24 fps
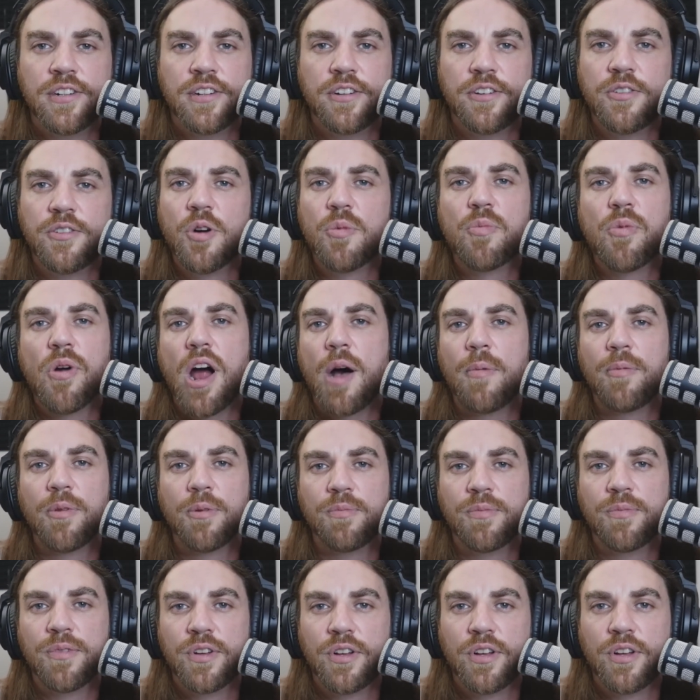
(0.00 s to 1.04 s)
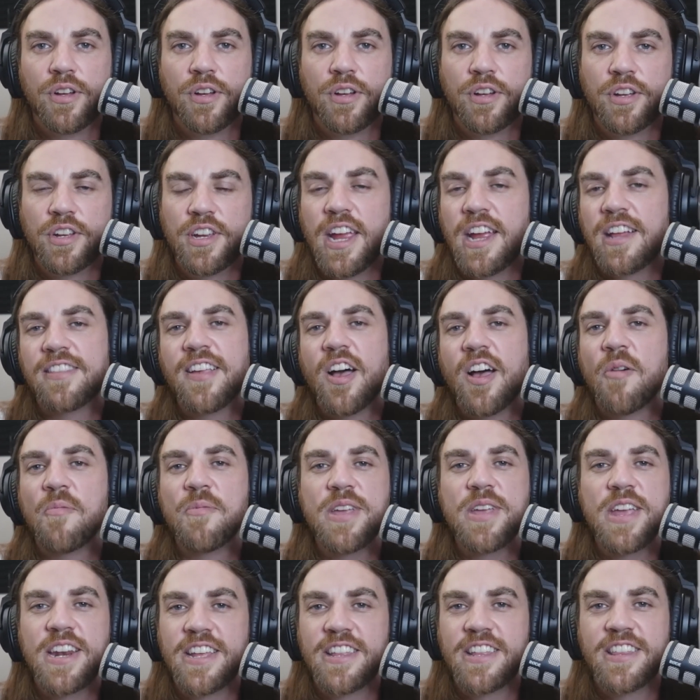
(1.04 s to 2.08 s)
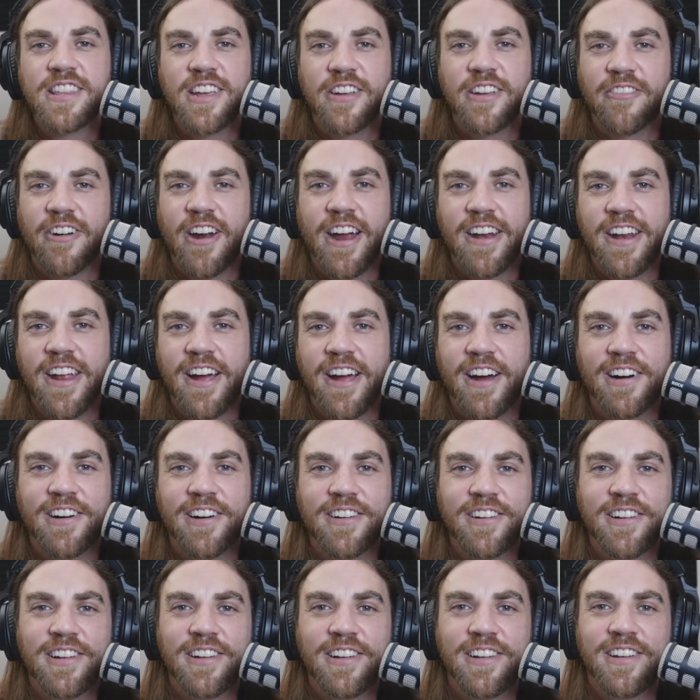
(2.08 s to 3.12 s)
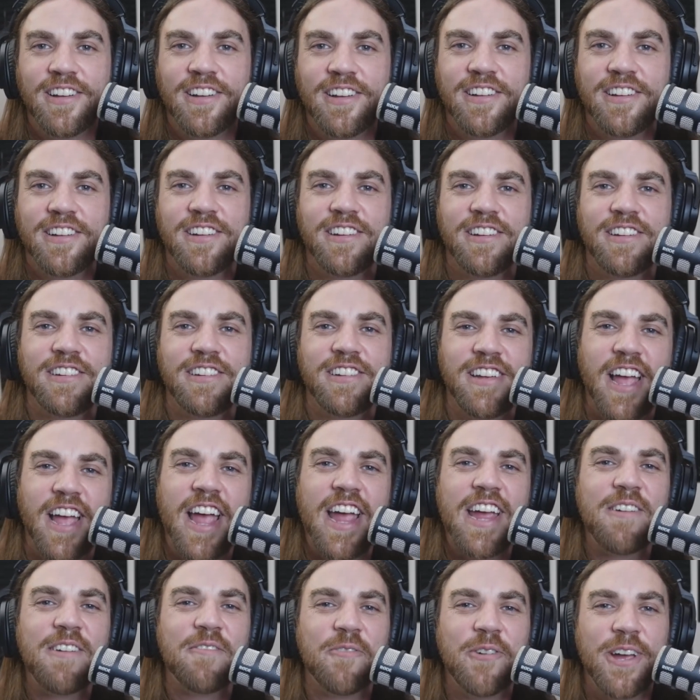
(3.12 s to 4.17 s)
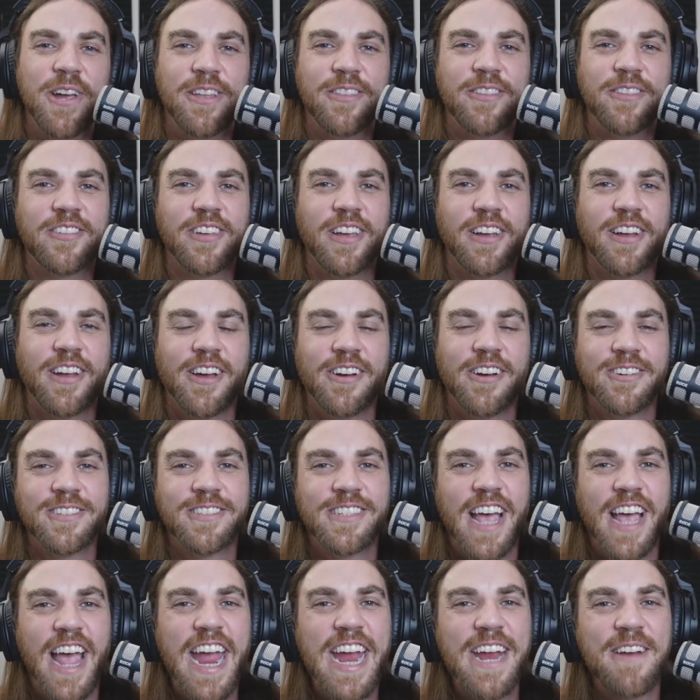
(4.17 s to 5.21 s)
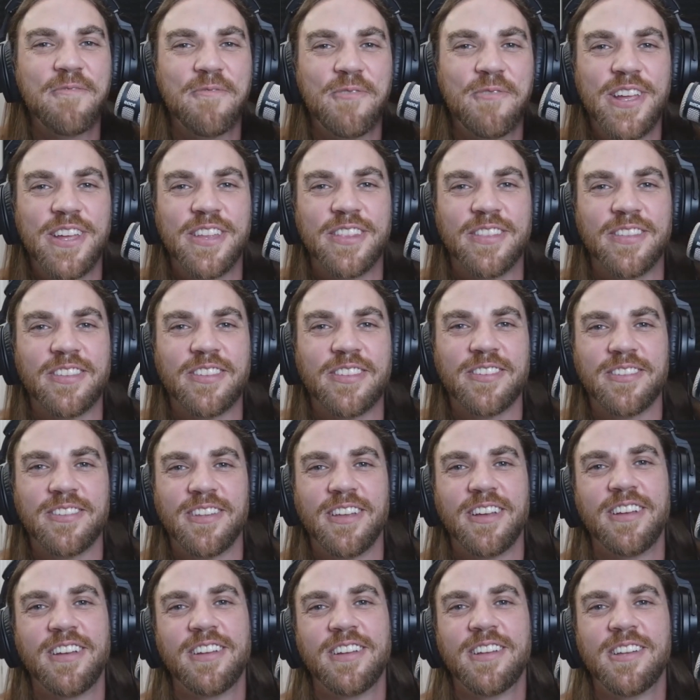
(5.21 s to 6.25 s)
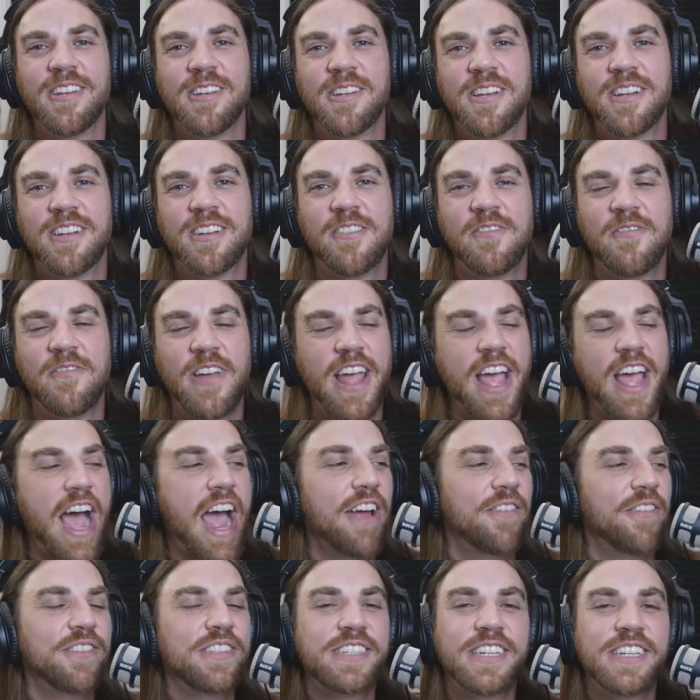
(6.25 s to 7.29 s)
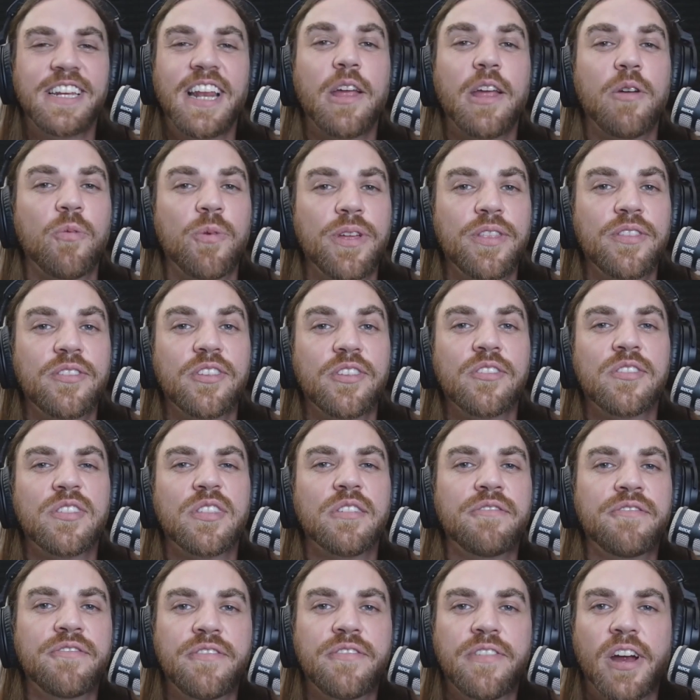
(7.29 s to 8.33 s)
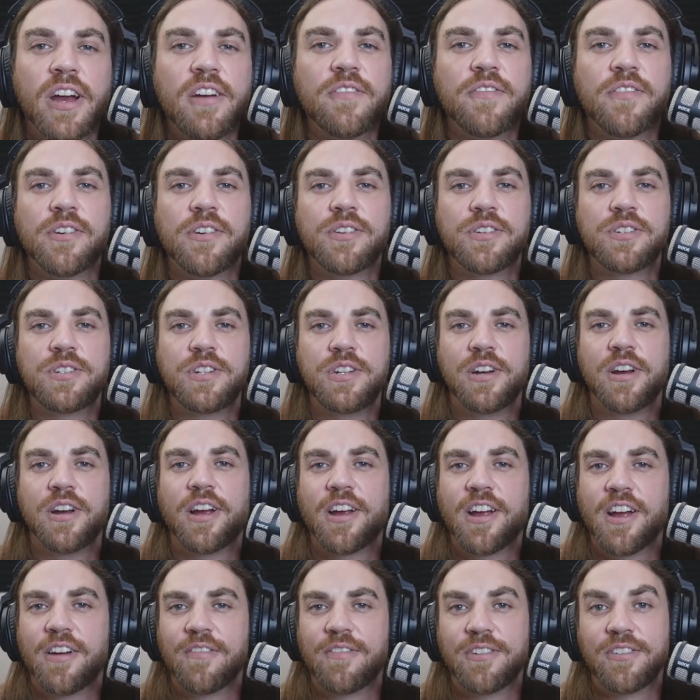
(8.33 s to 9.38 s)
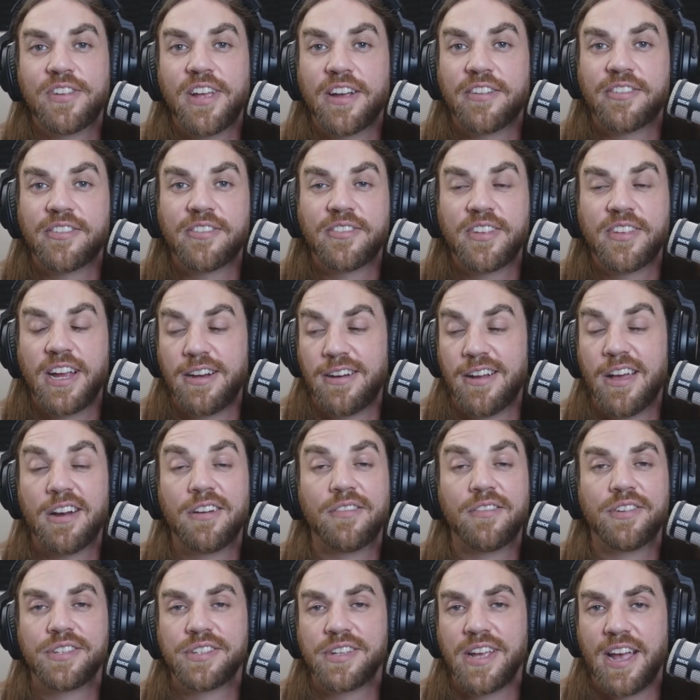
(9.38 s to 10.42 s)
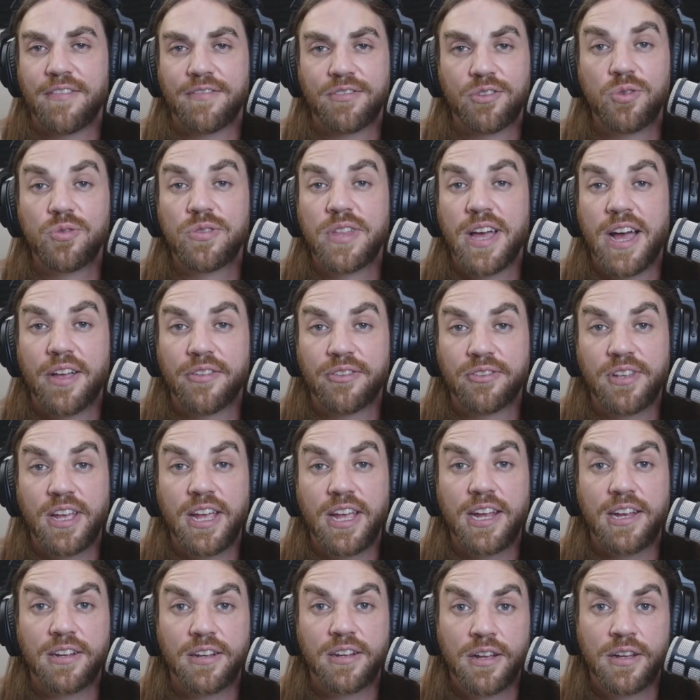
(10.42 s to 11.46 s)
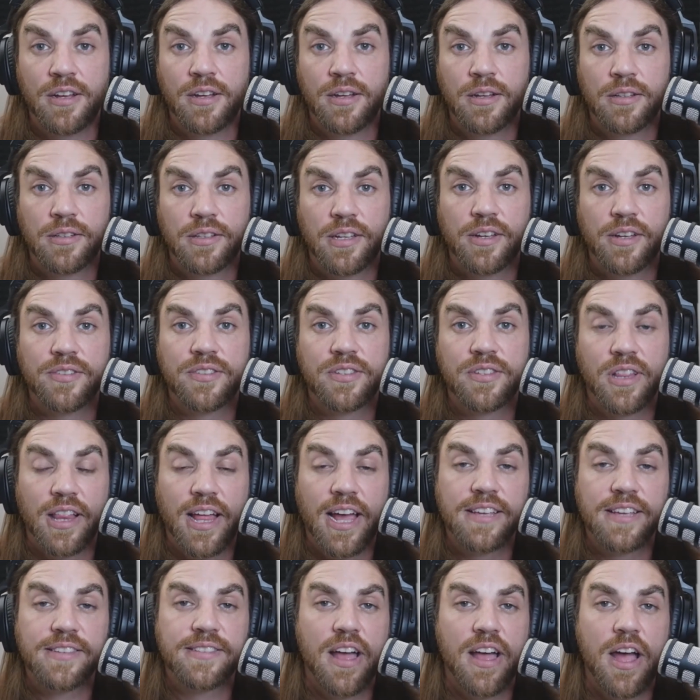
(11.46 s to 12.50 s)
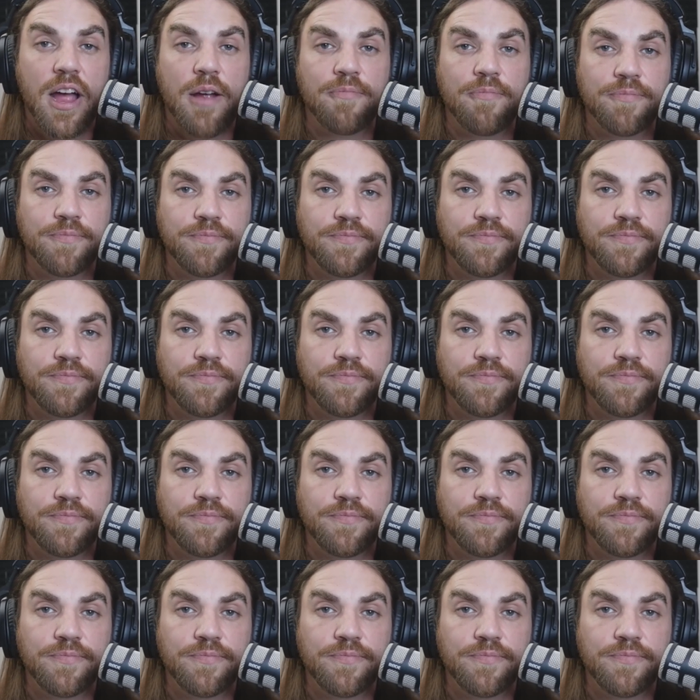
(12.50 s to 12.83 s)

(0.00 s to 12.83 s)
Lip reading: No problem. Can't tell me anything right now. 8 wins, sickos. 8 wins. Man, I haven't seen 8 wins since the very first year I covered Texas State. None of us have. 2008. That was the last time.